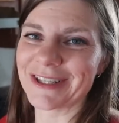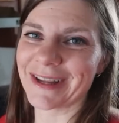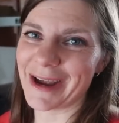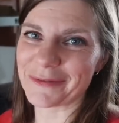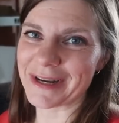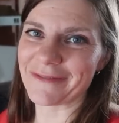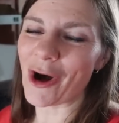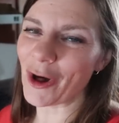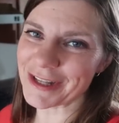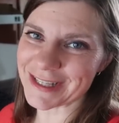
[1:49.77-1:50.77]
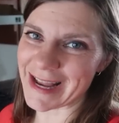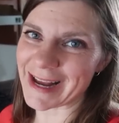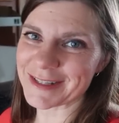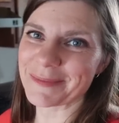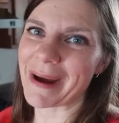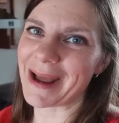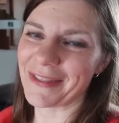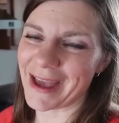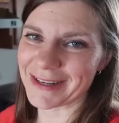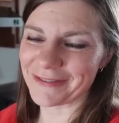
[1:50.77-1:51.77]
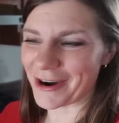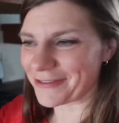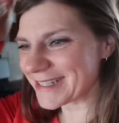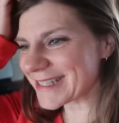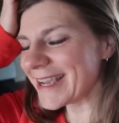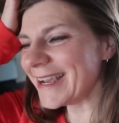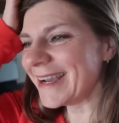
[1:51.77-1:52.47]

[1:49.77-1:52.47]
to get rid of all the snacks by the end of harvest.